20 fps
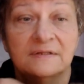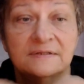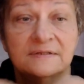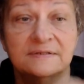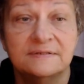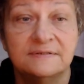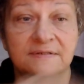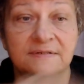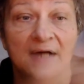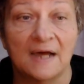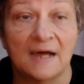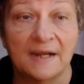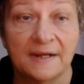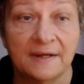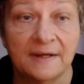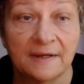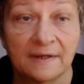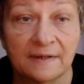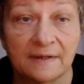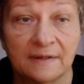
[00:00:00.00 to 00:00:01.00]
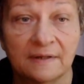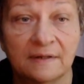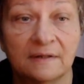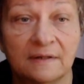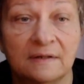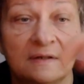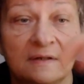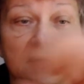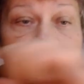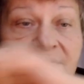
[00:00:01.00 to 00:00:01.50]
Done.
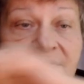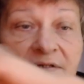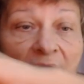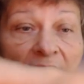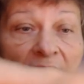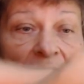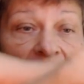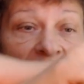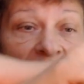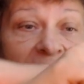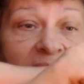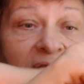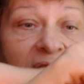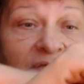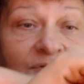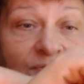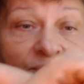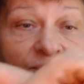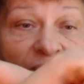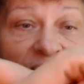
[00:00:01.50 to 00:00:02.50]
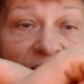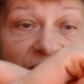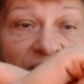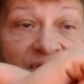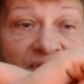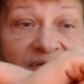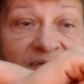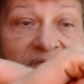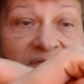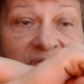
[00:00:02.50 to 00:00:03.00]
So I go like this with my
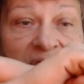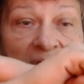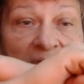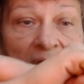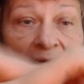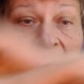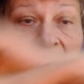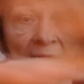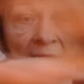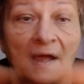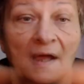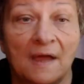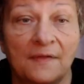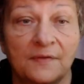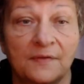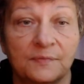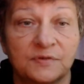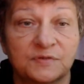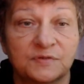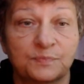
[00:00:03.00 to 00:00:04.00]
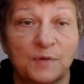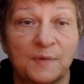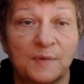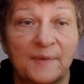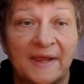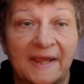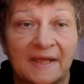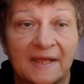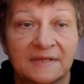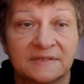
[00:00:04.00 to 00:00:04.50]
fists and then spread
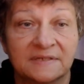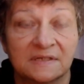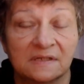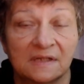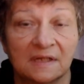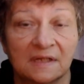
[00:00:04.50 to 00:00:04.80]
my hands out like